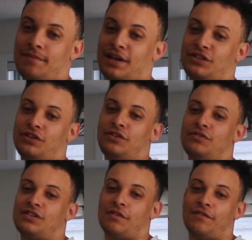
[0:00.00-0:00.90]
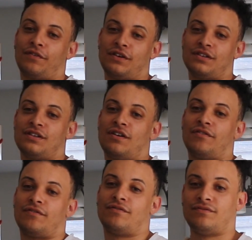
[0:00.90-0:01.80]
make sure you do something for
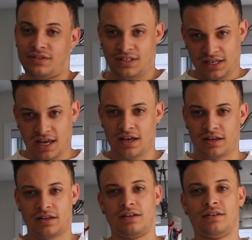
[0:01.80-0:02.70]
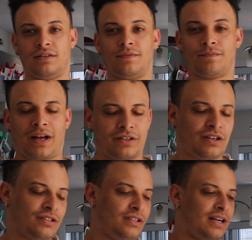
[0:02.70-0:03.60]
yourself today. I'll
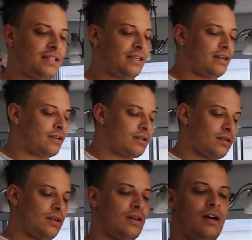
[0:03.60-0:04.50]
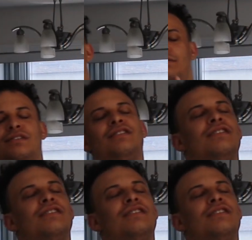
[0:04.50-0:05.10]
talk to you guys later. Let's see what